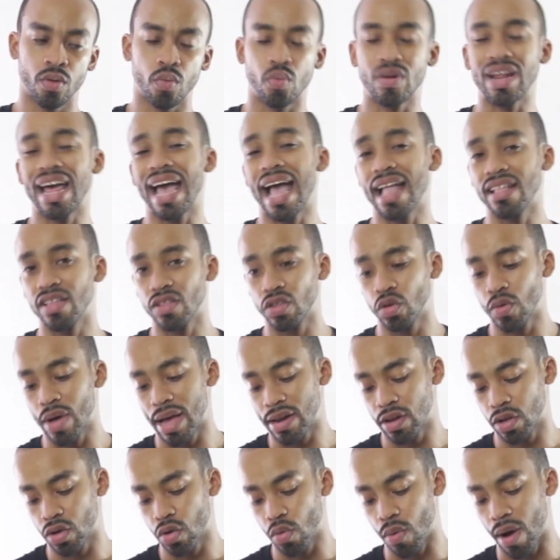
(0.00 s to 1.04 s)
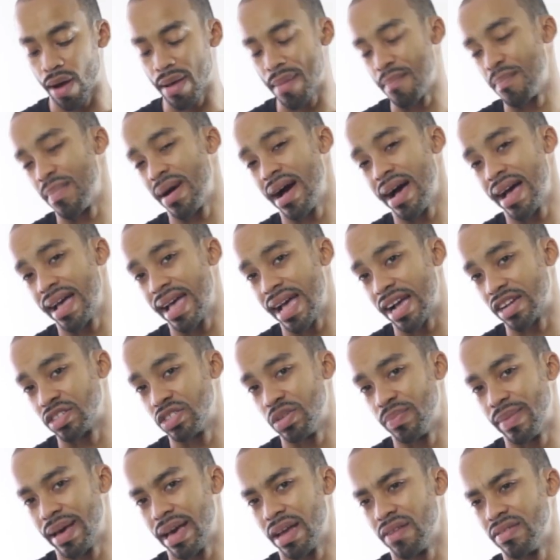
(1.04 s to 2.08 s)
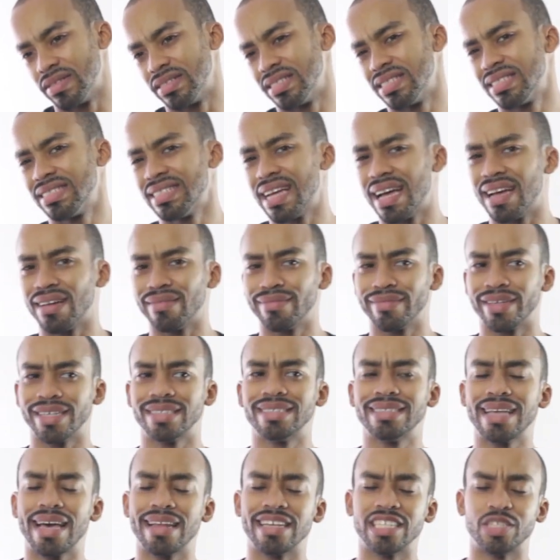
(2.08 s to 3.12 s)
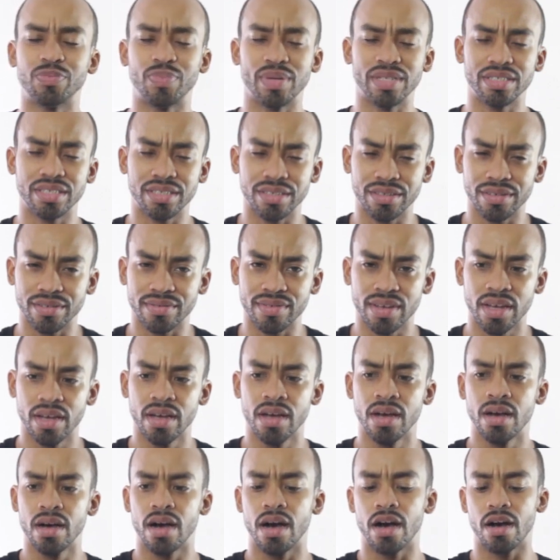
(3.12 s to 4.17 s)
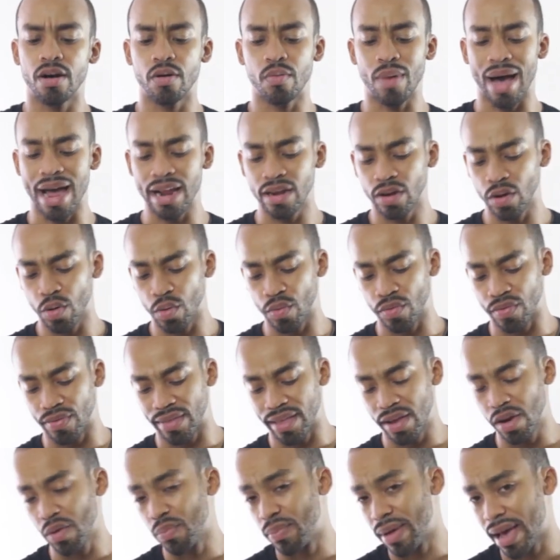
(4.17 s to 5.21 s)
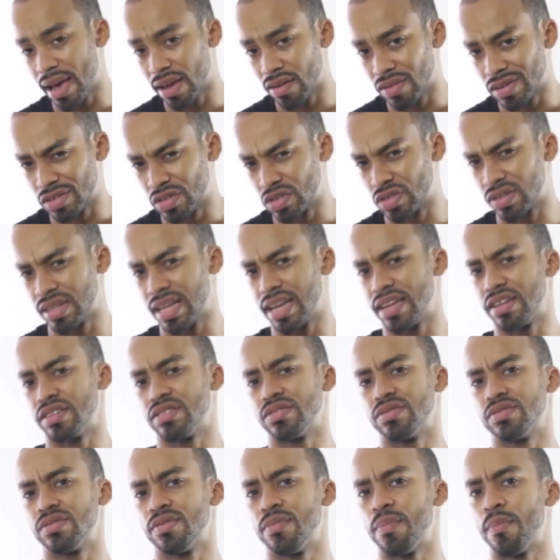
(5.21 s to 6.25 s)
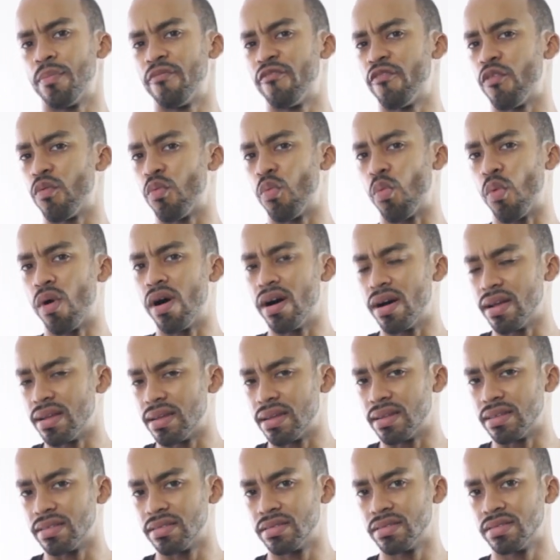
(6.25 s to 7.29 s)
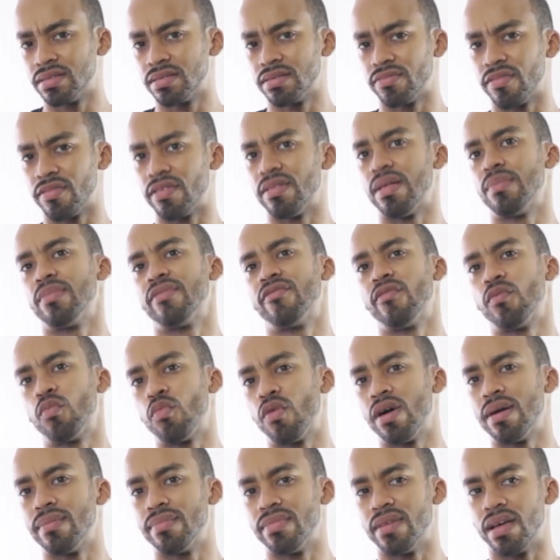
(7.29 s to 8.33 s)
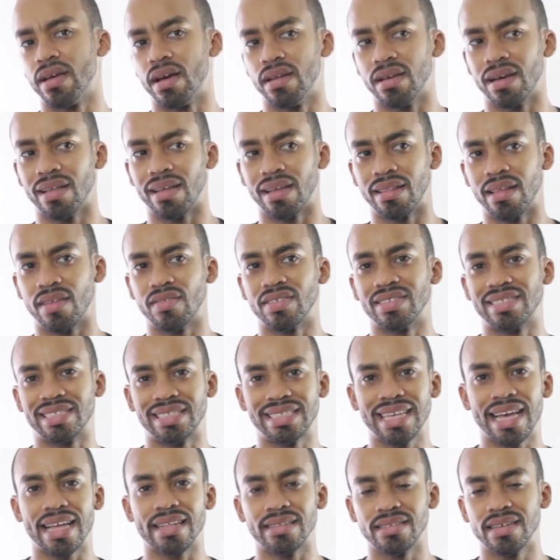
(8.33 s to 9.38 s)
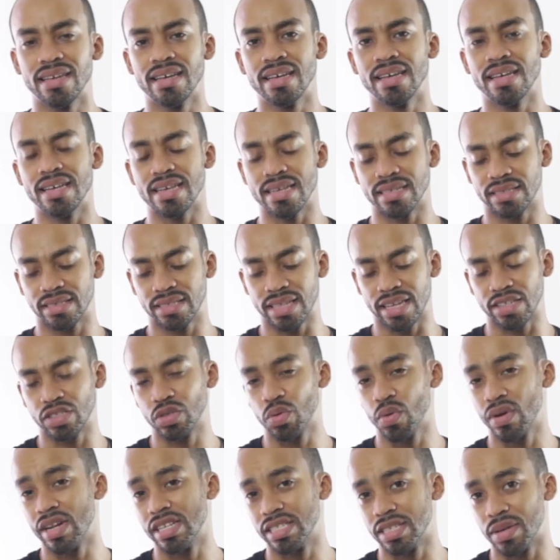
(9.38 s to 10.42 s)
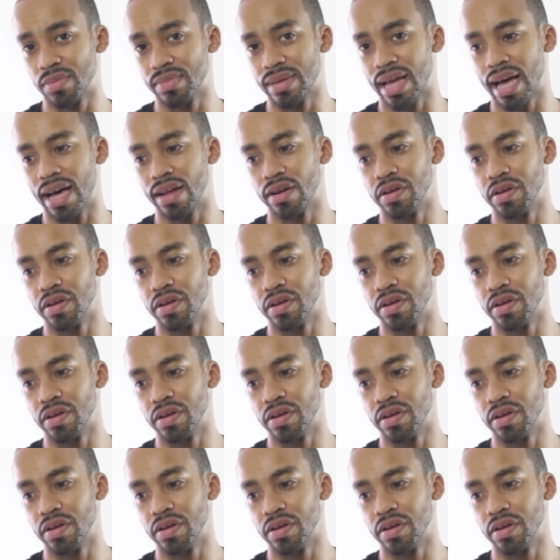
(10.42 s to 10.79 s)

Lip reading: what I had to do, I had to go out and buy extra batteries. It's not expensive. I know their batteries are like for one another set it's like $20-some,